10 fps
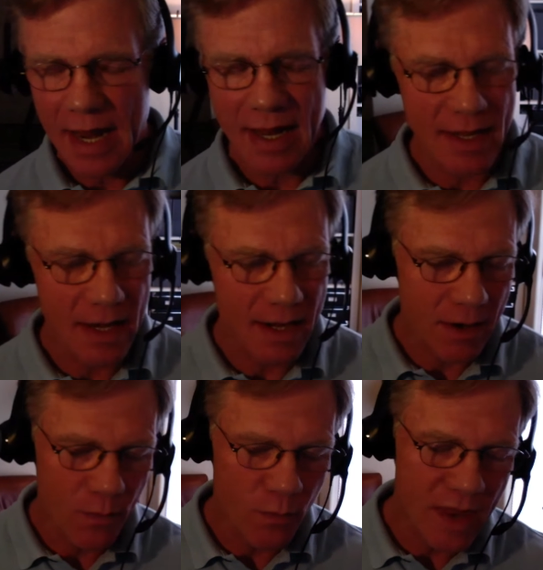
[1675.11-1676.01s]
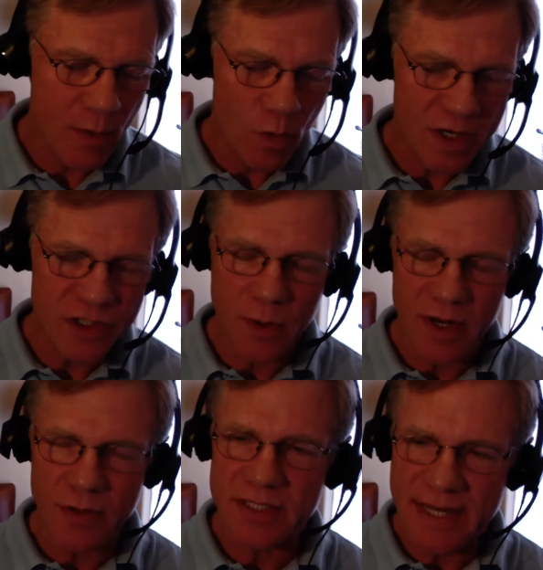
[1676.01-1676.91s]
And then once you
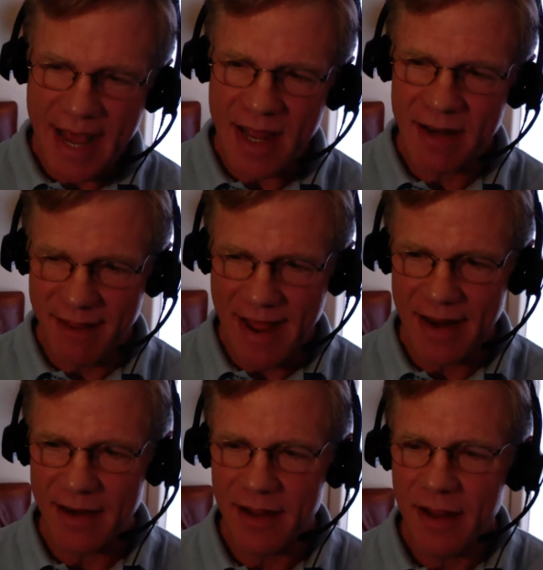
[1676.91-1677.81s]
understand that,